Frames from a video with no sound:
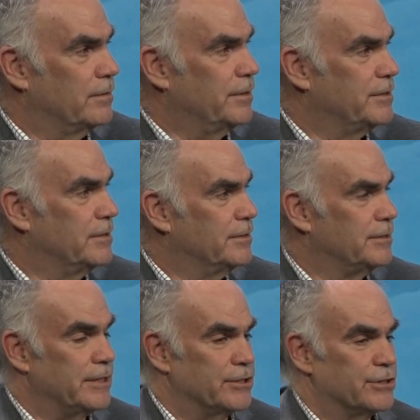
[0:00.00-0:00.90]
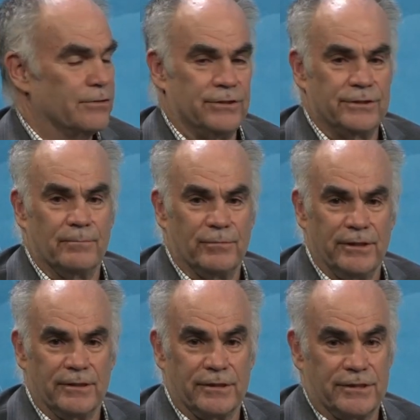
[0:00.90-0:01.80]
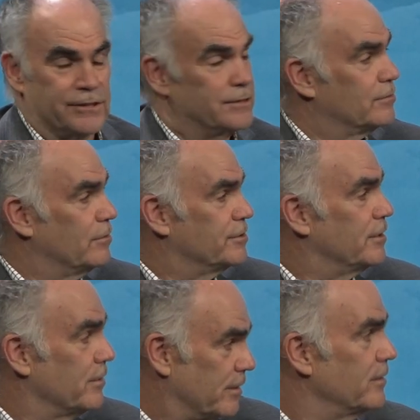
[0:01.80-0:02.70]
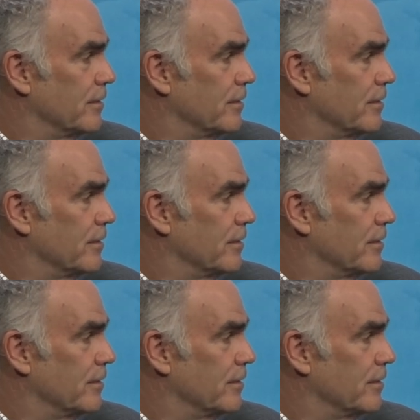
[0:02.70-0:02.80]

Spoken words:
the data sharing is complete and consistent across the Arctic.